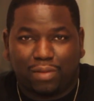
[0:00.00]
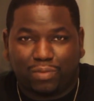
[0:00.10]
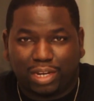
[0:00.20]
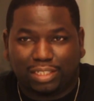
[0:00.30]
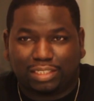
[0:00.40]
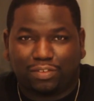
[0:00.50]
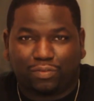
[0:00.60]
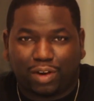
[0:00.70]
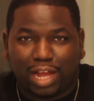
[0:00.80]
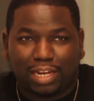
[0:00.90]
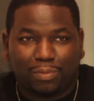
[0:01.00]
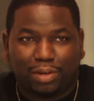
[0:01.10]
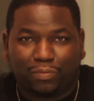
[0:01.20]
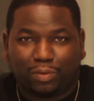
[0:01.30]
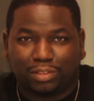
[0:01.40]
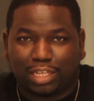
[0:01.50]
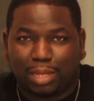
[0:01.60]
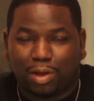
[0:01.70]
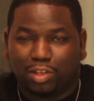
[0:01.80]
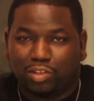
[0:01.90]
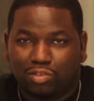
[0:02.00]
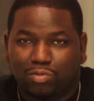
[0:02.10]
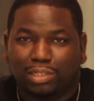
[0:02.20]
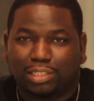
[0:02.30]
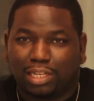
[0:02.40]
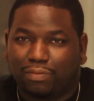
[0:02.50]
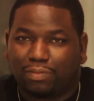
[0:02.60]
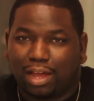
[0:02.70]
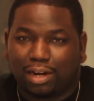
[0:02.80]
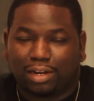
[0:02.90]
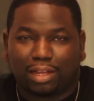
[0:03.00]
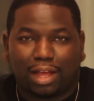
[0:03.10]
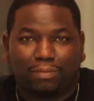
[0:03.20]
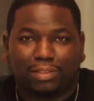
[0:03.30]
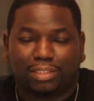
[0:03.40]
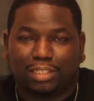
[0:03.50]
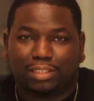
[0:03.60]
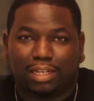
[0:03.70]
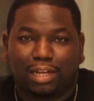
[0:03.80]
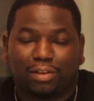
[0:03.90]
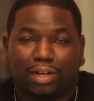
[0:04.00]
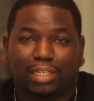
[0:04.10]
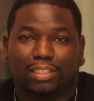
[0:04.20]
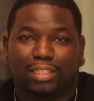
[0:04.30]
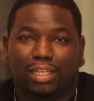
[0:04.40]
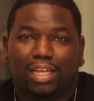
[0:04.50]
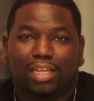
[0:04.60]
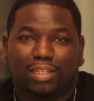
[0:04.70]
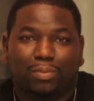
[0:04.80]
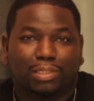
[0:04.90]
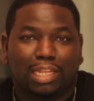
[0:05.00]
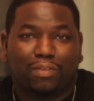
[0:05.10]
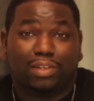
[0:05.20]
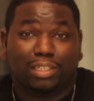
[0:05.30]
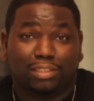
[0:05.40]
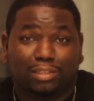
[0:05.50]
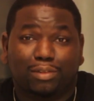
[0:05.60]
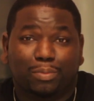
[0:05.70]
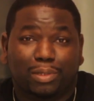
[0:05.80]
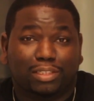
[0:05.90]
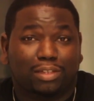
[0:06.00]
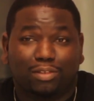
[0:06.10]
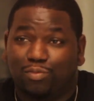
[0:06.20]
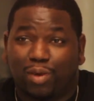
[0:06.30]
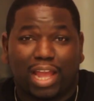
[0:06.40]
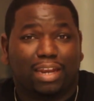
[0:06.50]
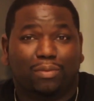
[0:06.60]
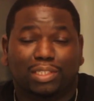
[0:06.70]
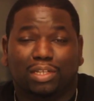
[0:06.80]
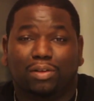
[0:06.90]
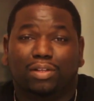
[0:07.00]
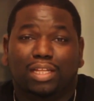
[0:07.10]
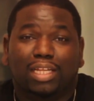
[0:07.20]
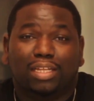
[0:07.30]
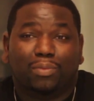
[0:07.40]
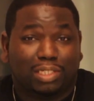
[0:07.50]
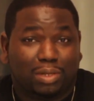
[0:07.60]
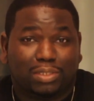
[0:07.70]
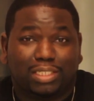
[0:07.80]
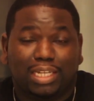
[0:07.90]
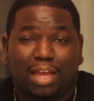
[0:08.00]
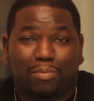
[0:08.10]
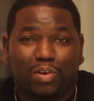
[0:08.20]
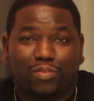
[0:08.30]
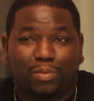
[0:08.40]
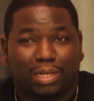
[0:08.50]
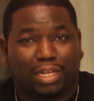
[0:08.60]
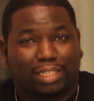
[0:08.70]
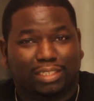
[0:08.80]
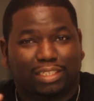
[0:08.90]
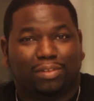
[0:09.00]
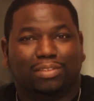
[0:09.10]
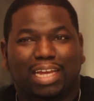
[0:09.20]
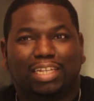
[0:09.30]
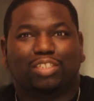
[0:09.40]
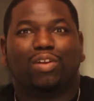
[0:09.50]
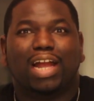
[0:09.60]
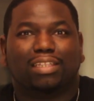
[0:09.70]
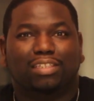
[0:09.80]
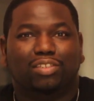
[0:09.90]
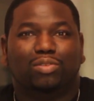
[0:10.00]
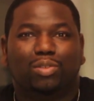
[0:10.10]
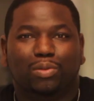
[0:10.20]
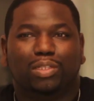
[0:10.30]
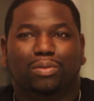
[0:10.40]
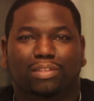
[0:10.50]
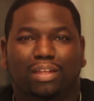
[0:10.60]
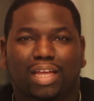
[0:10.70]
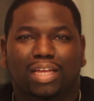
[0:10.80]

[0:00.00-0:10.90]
If you didn't see Friday when it first came out, you was left out of the conversation like crazy. You was left looking stupid. So you ran and went to go see that movie because, they attracted you to it.